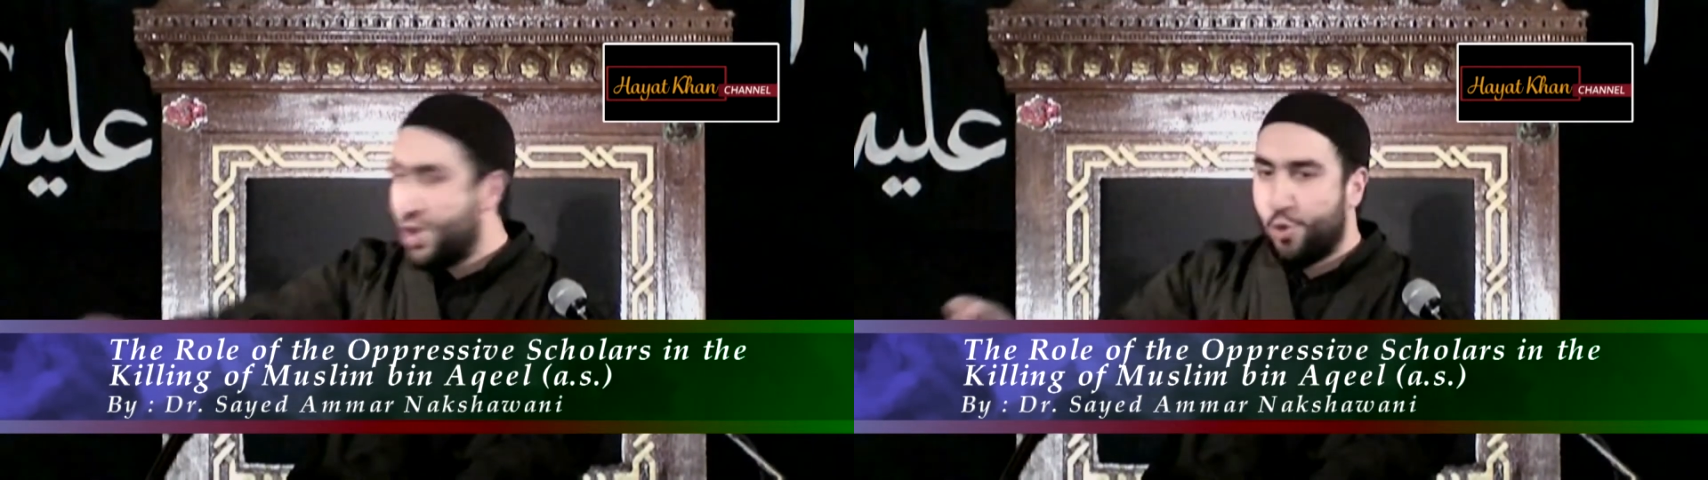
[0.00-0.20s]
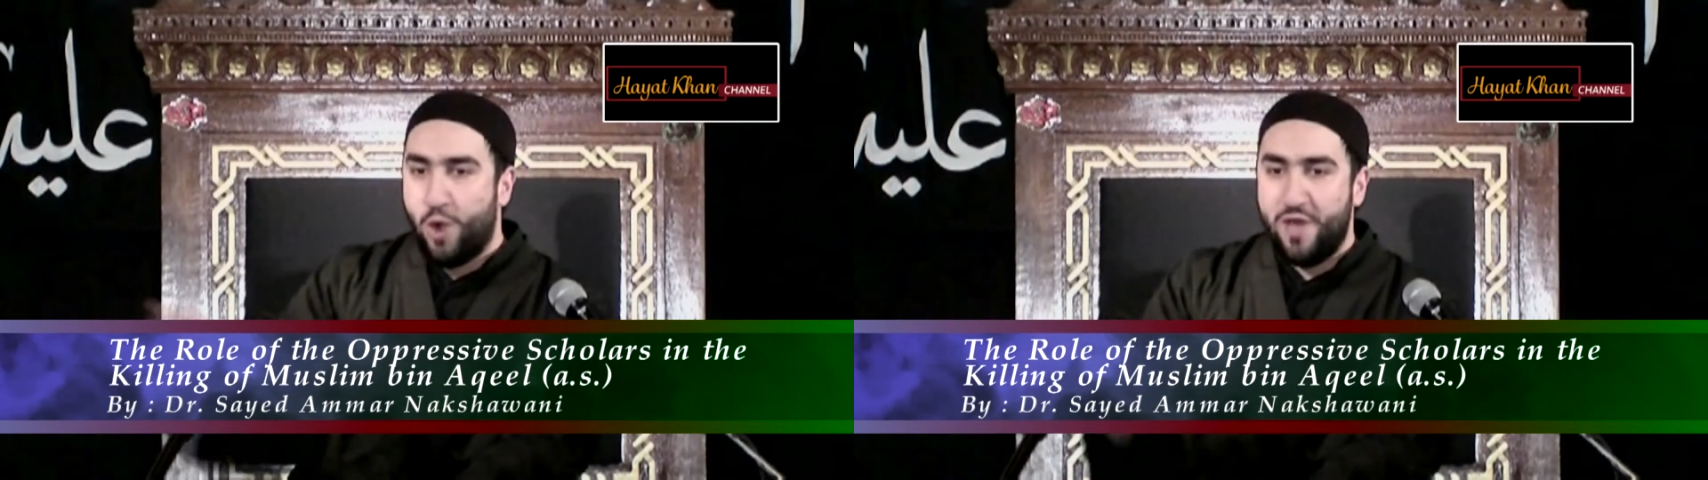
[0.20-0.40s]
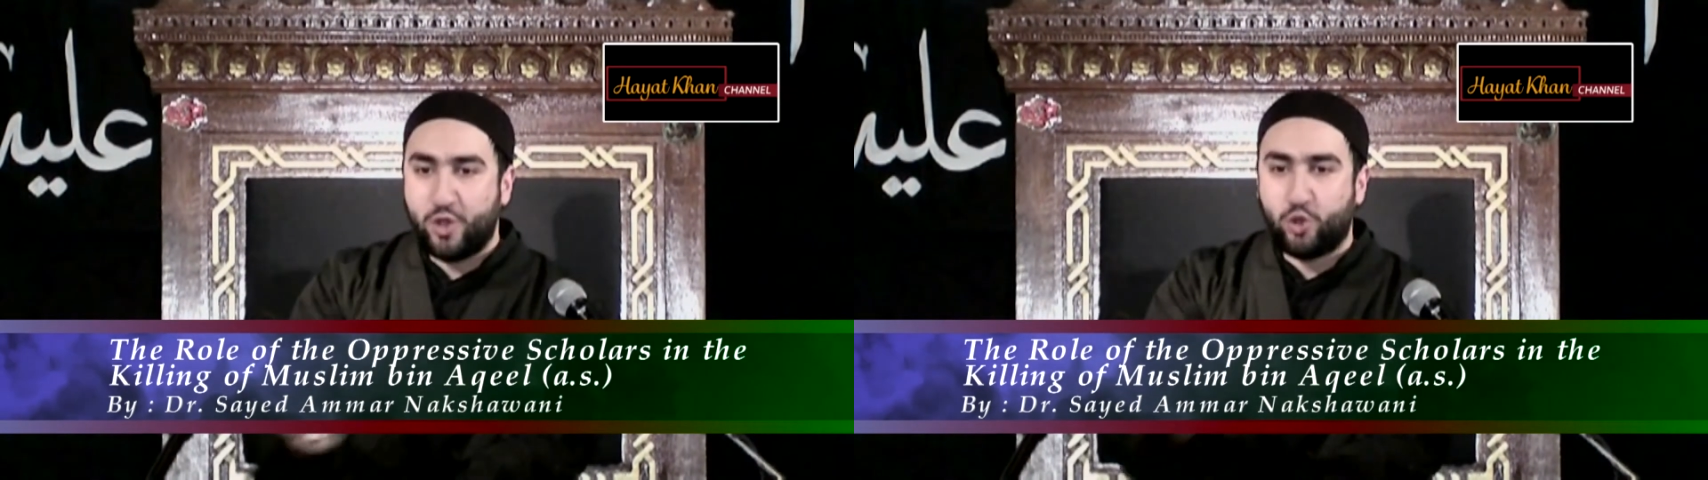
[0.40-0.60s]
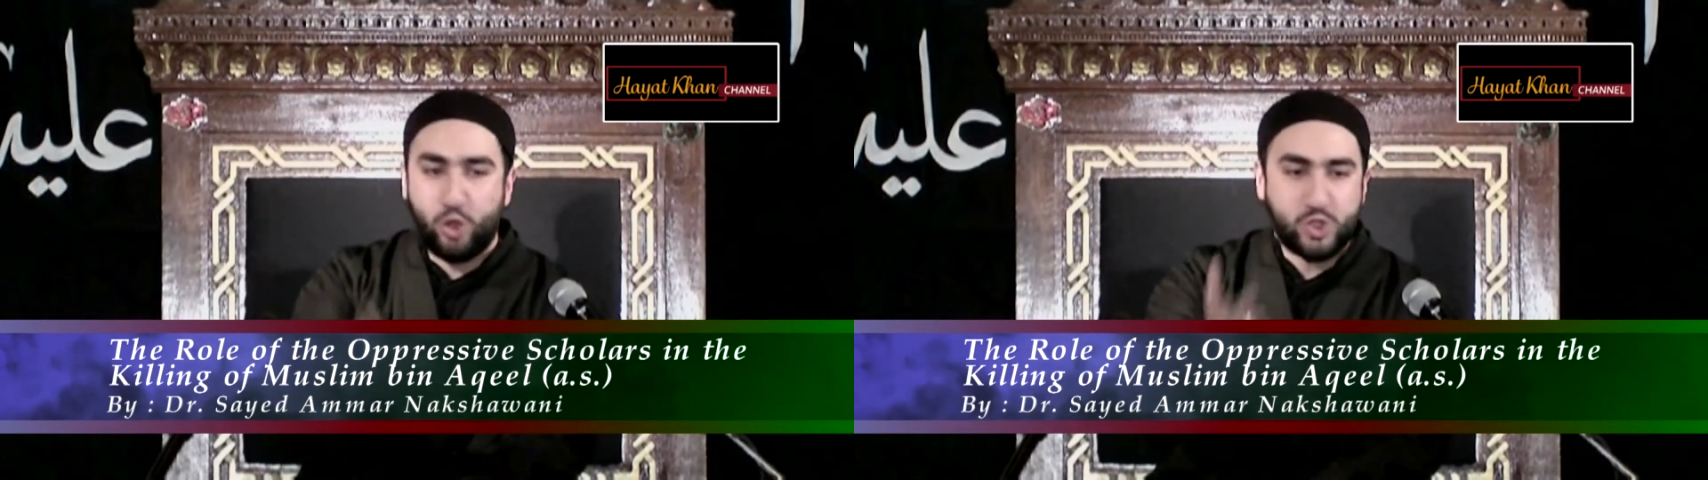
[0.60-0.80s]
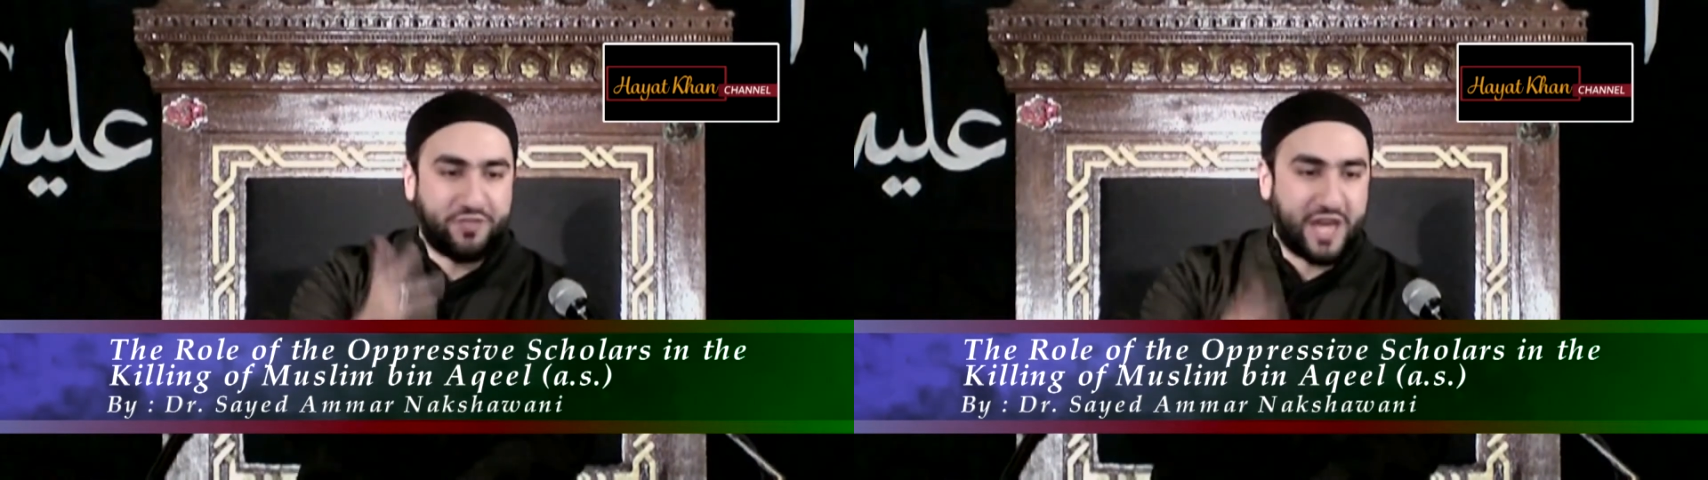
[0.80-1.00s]
were the
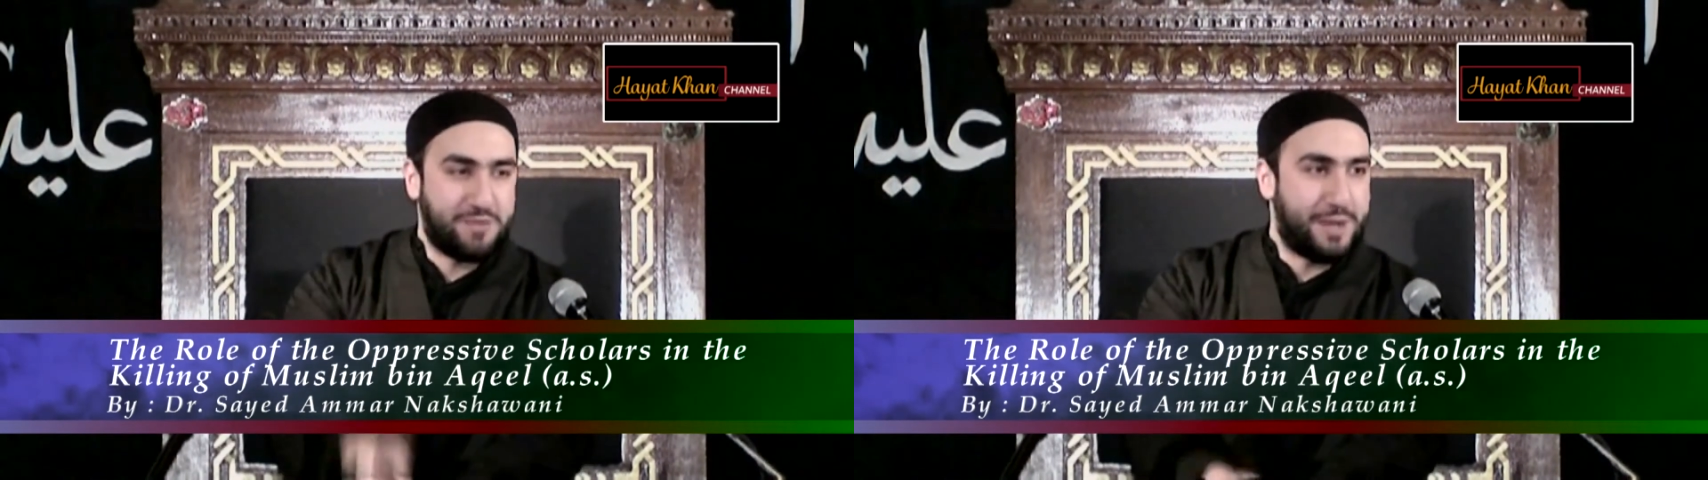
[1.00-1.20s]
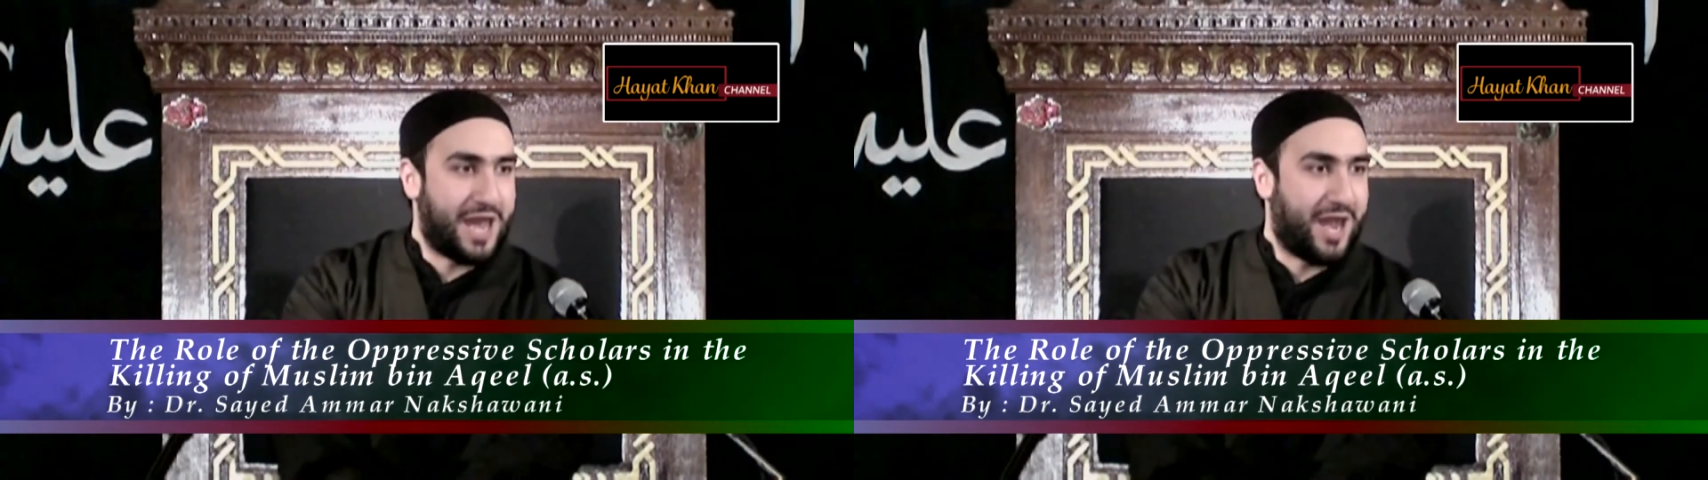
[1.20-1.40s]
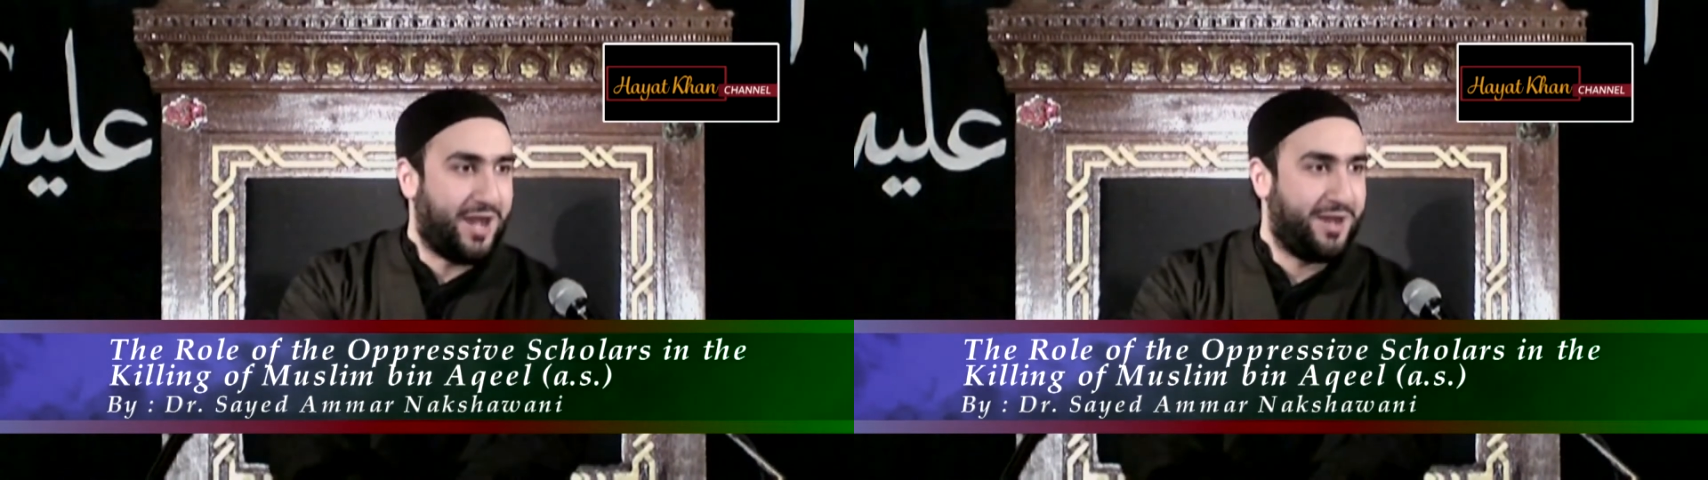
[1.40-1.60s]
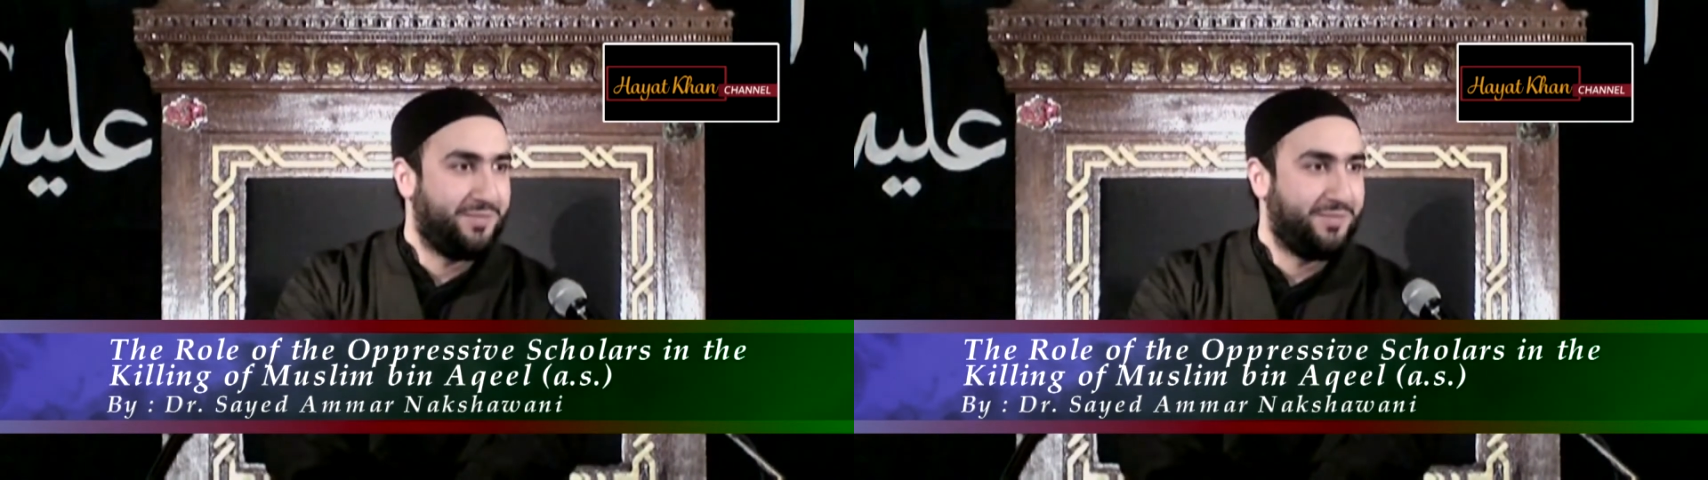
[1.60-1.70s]
cause of Karbala.